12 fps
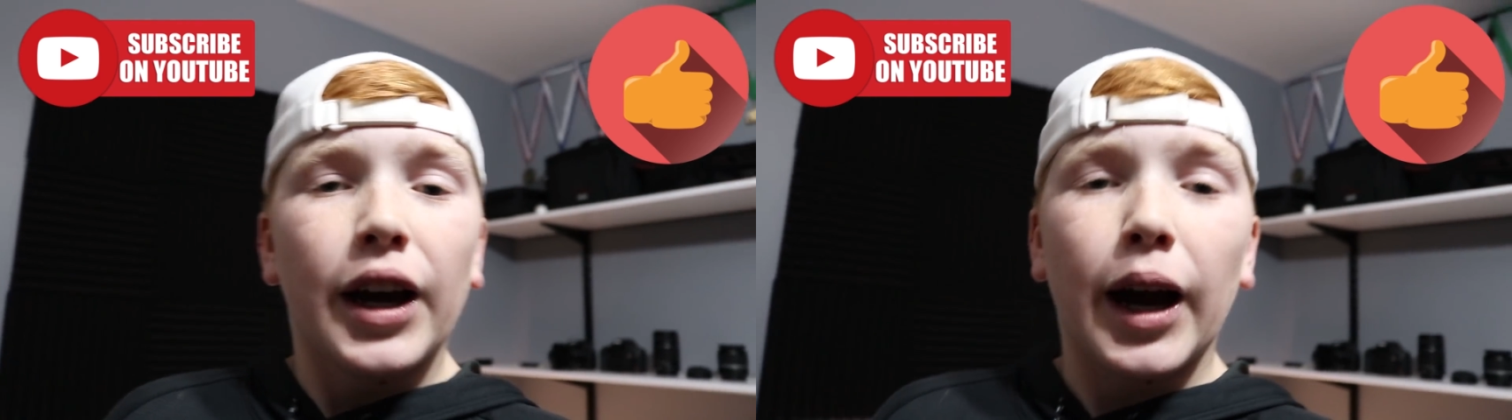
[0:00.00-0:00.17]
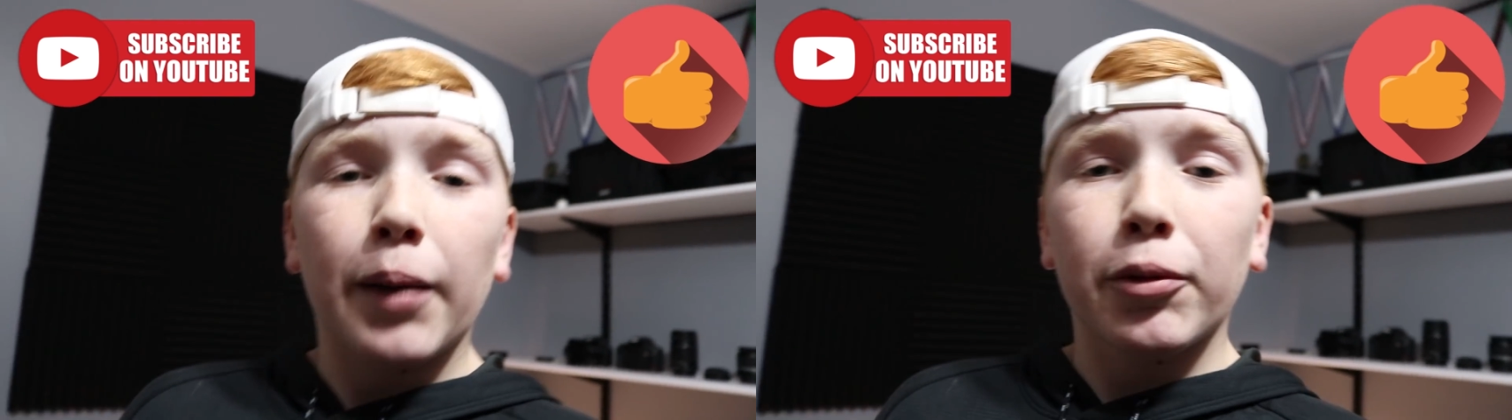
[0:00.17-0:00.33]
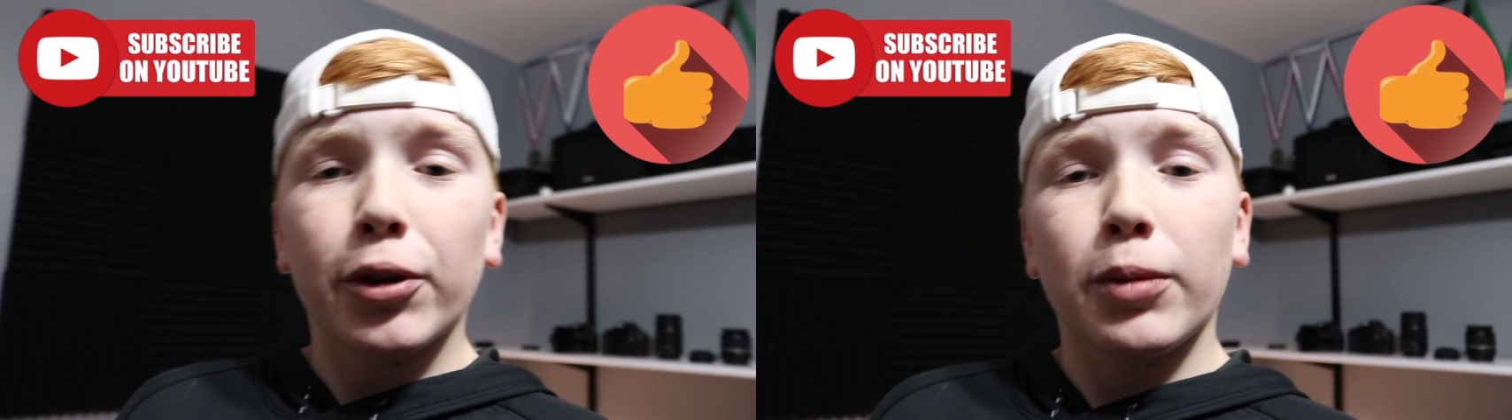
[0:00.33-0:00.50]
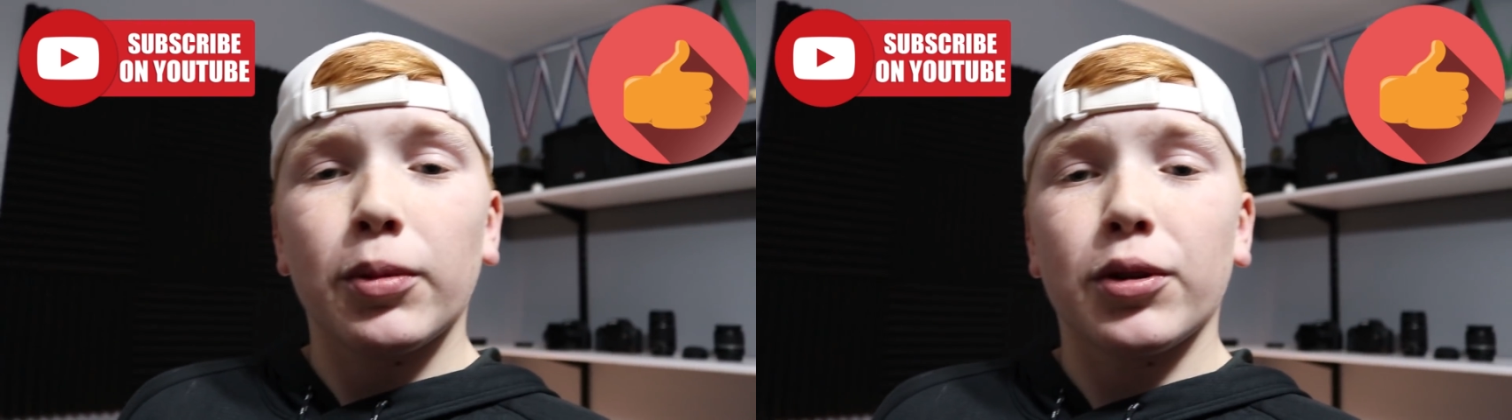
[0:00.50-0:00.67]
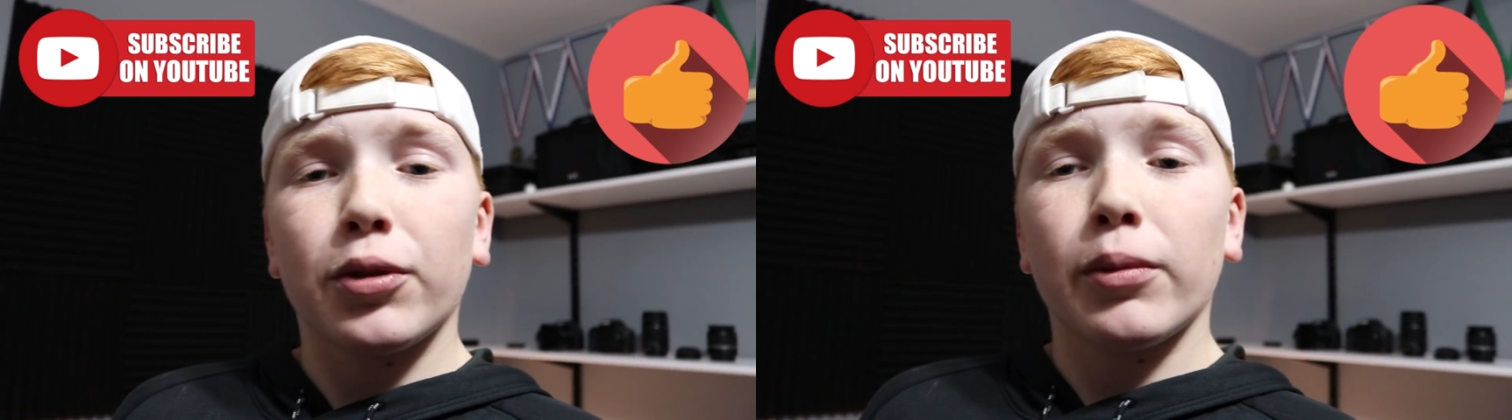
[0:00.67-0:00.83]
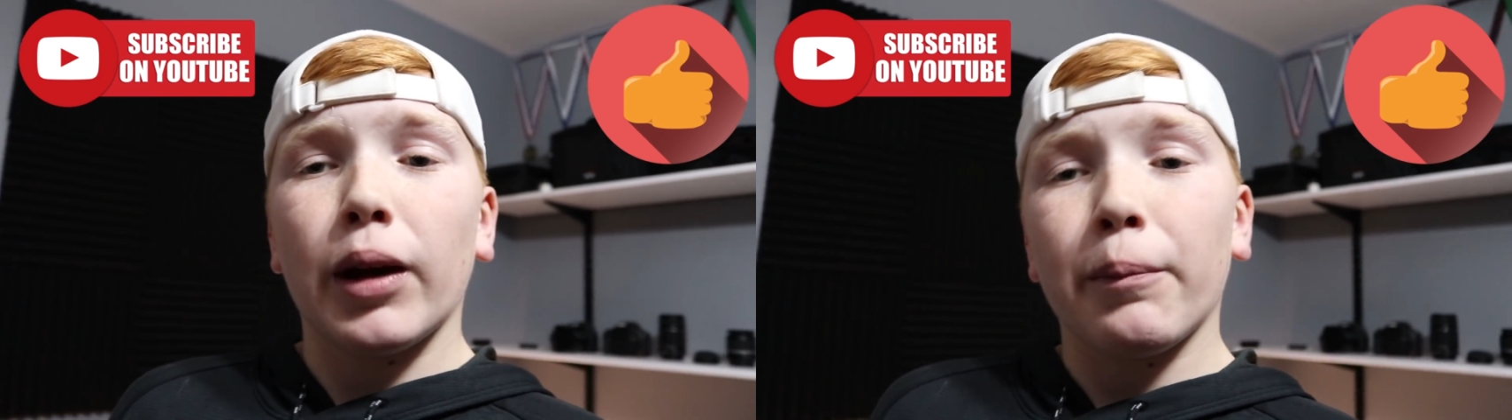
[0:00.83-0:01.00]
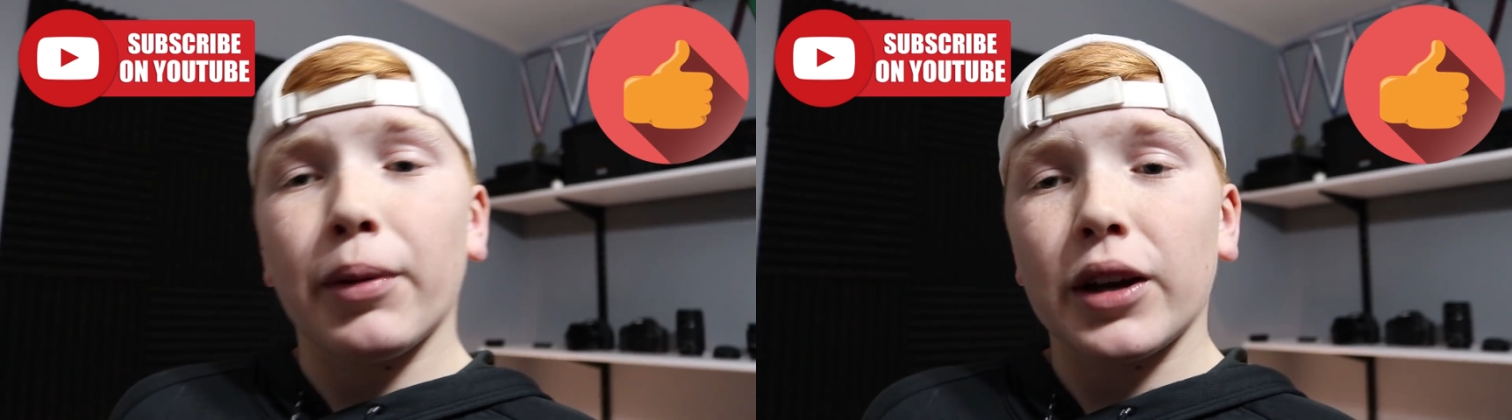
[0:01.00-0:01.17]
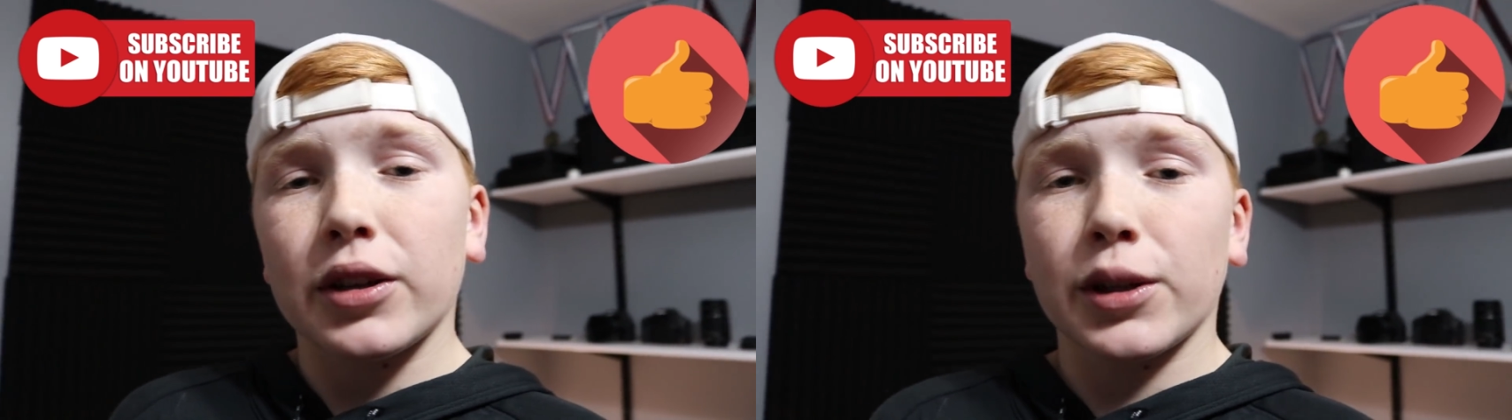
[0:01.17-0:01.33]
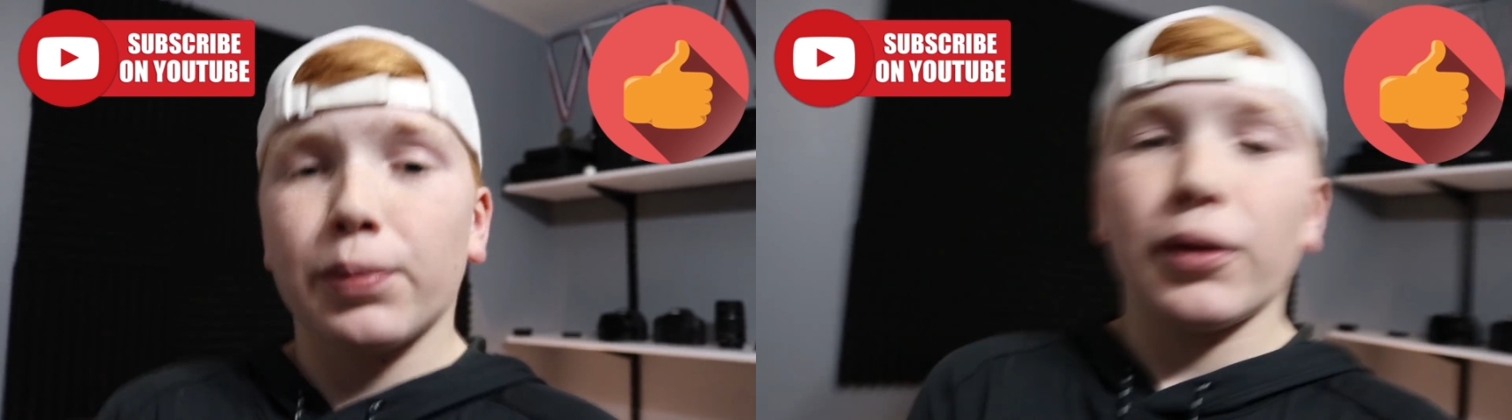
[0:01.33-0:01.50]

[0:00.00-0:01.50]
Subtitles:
I'm going to be doing my best to